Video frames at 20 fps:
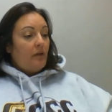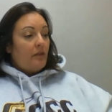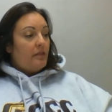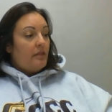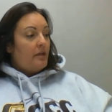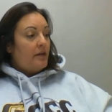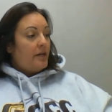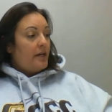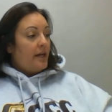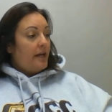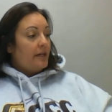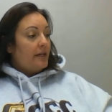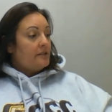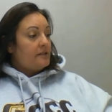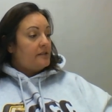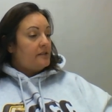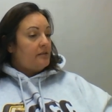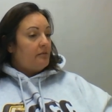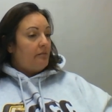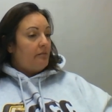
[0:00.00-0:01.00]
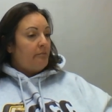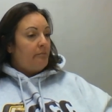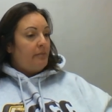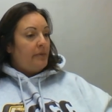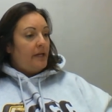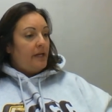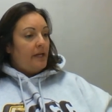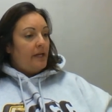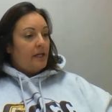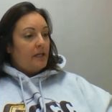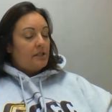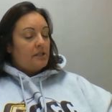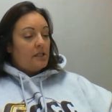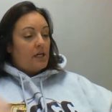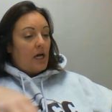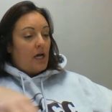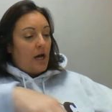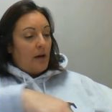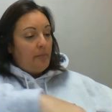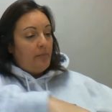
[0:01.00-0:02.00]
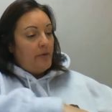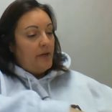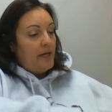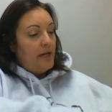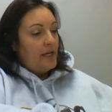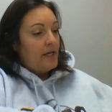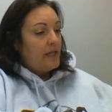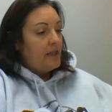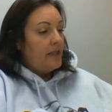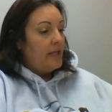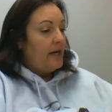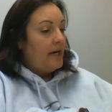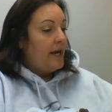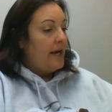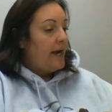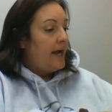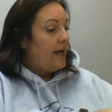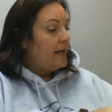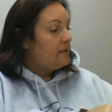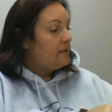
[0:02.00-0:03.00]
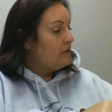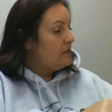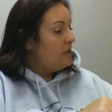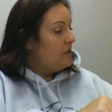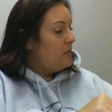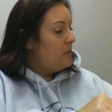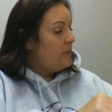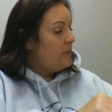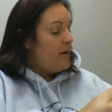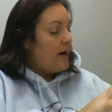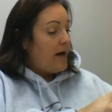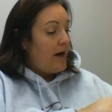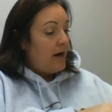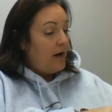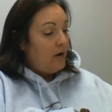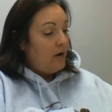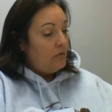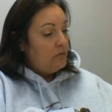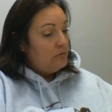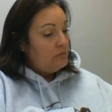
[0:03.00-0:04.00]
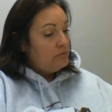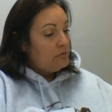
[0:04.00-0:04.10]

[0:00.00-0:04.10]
The next big topic that I ask you about